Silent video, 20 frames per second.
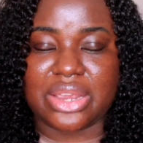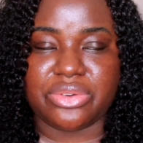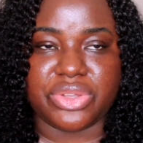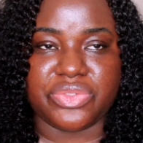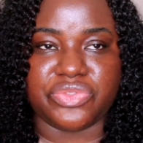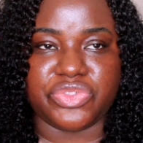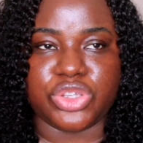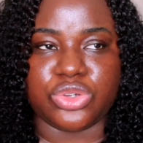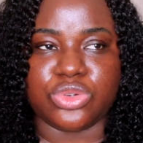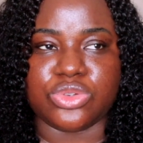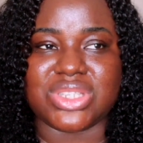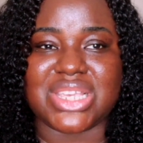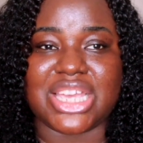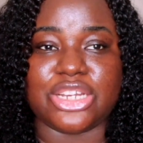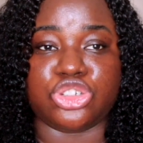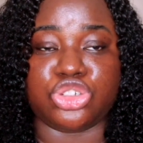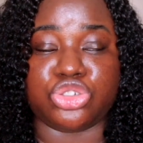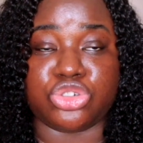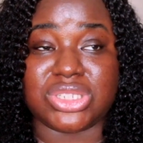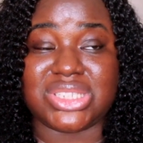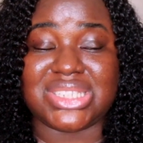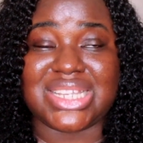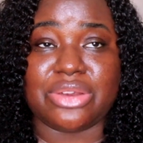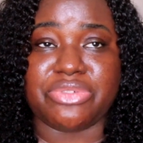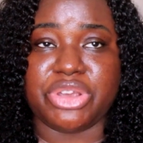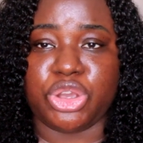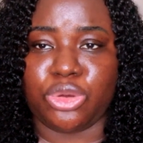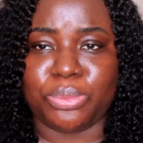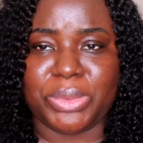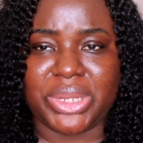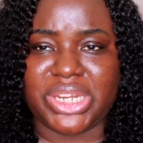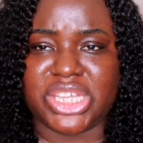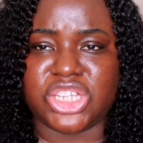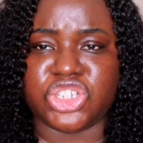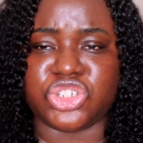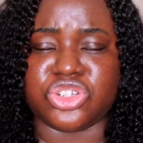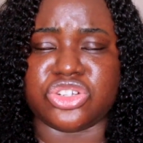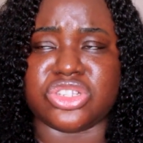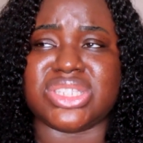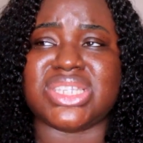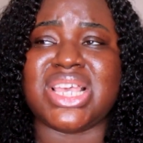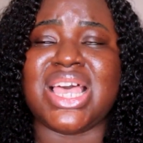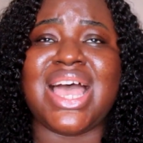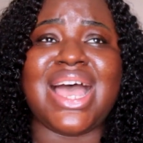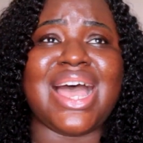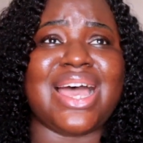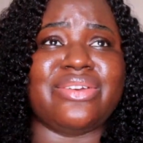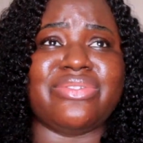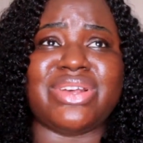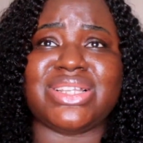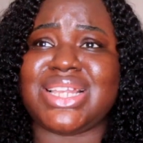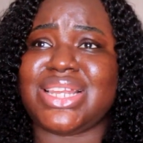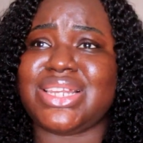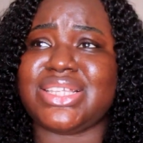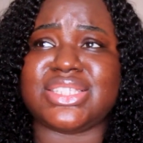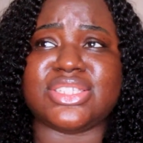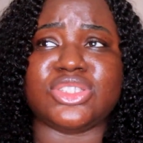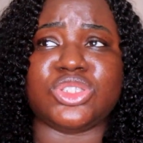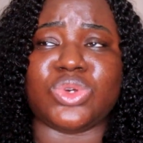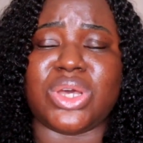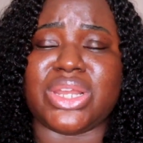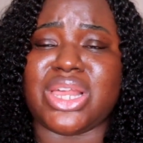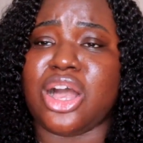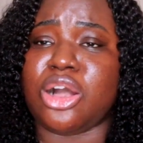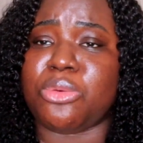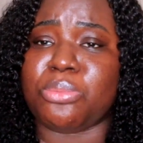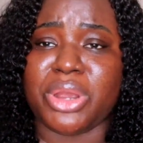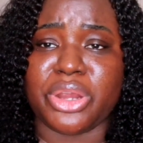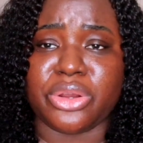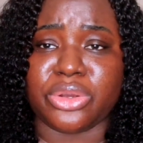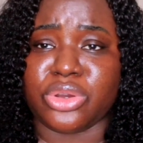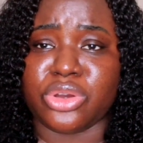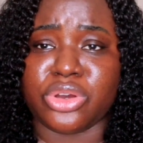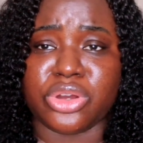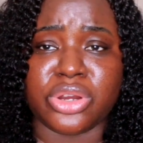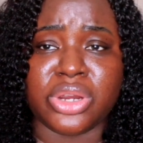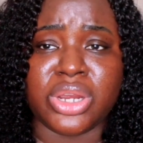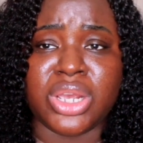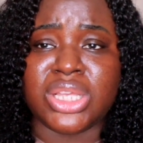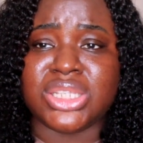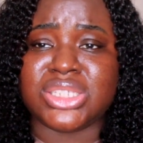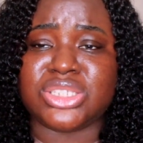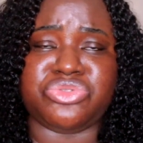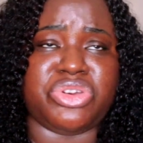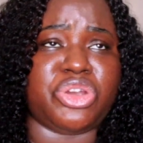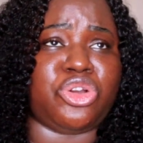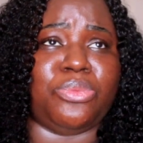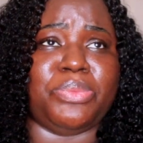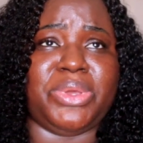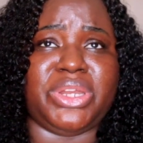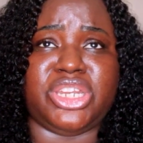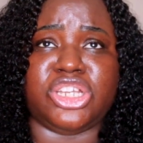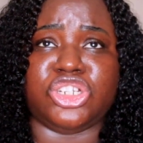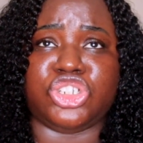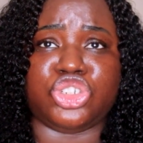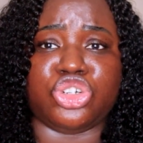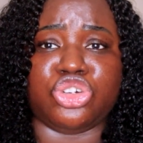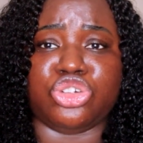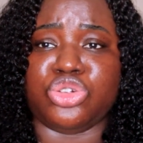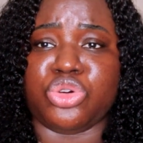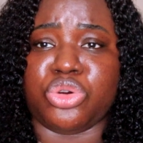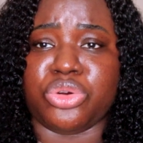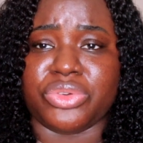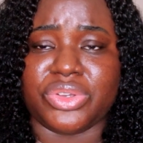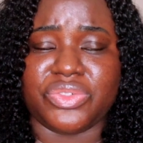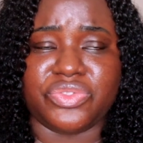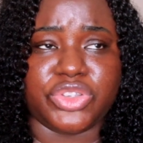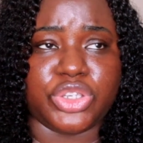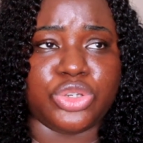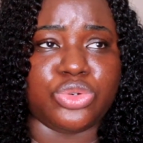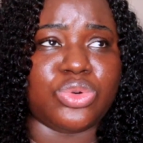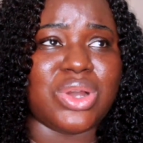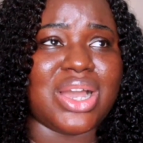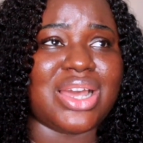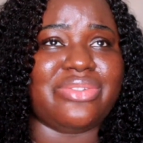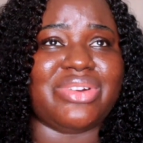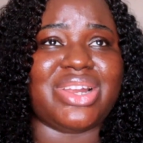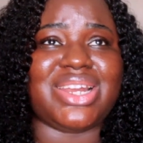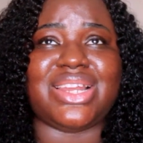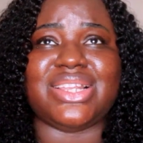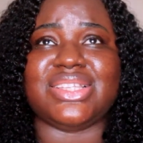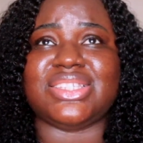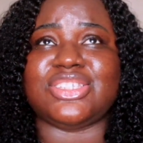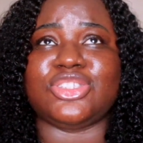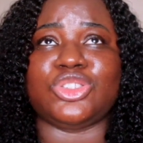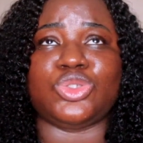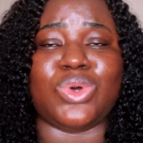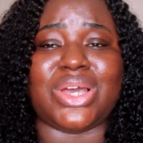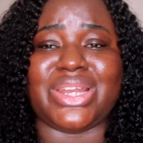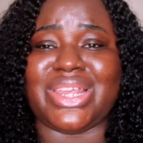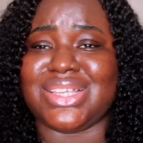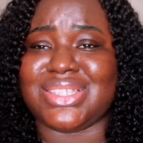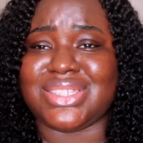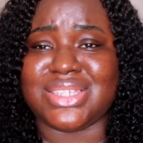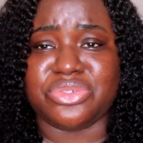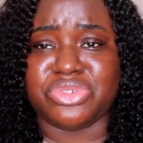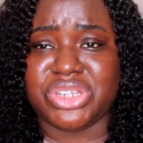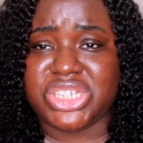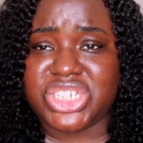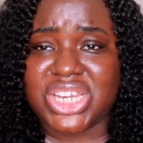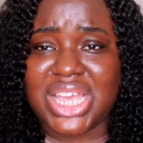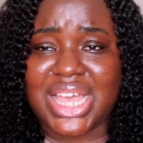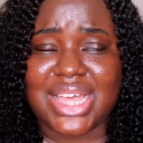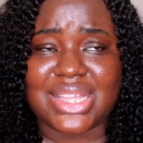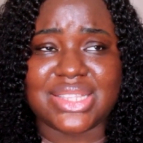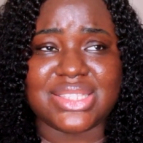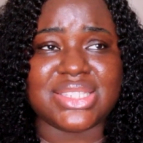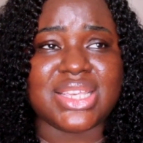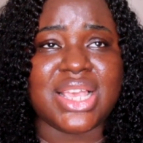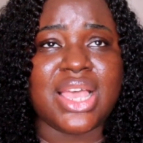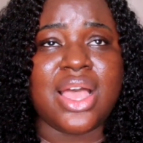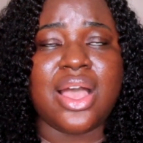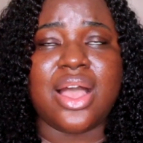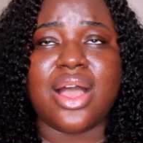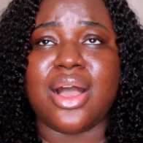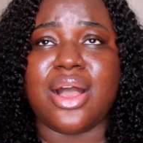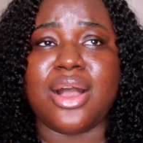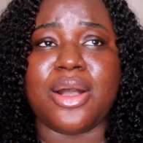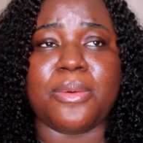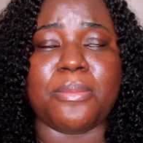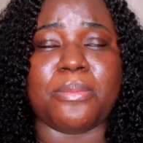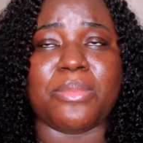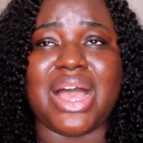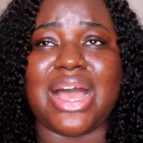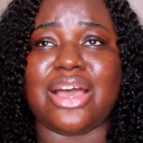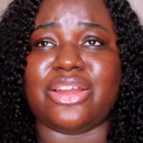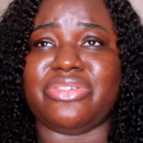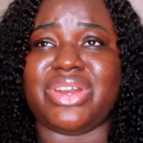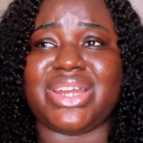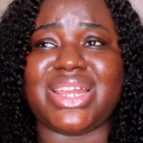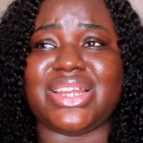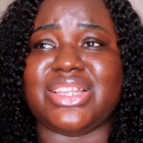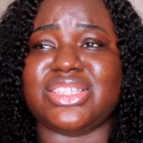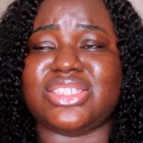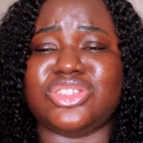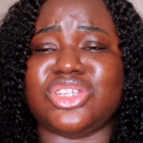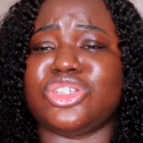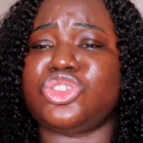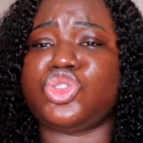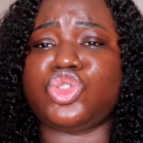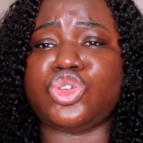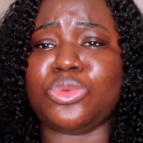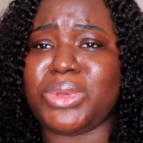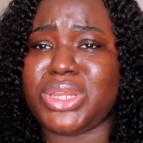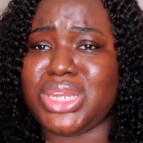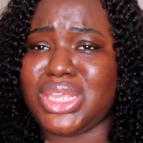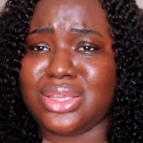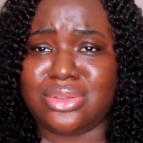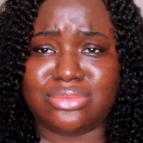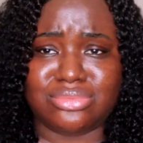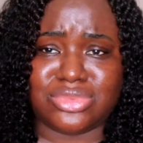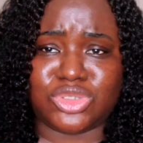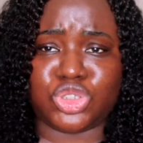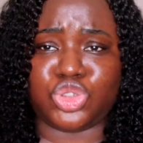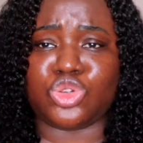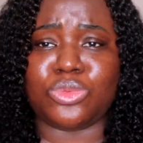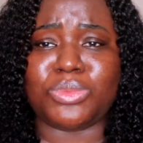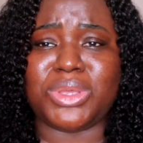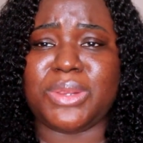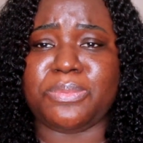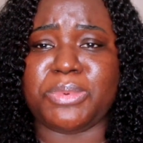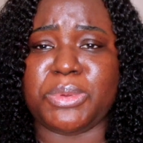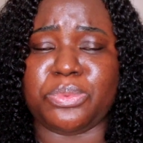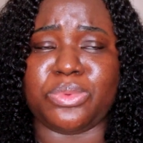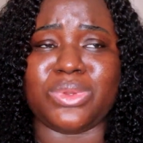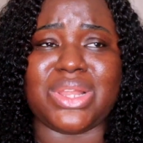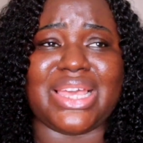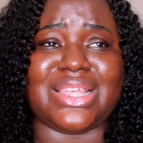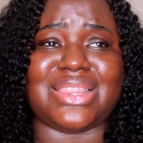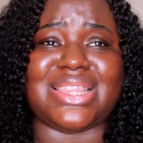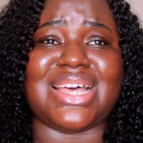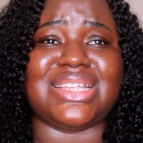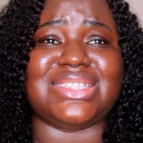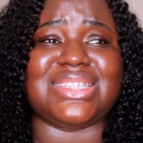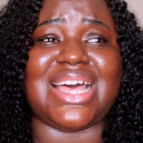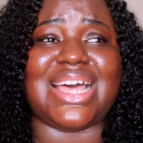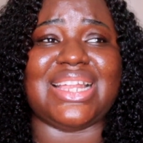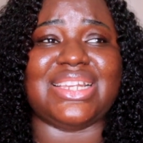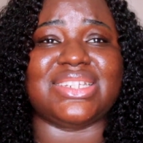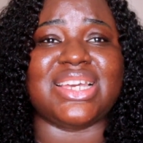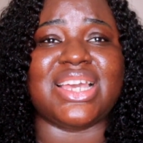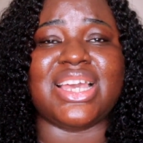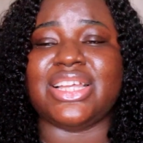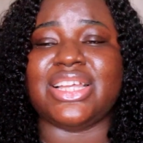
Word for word: our reviews, I trust our recommendations. I'd rather listen to an Alma Angor's recommendation or review. I'd rather listen to an Issa Richards. Um, I'd rather listen. There's so many, so many people like that, and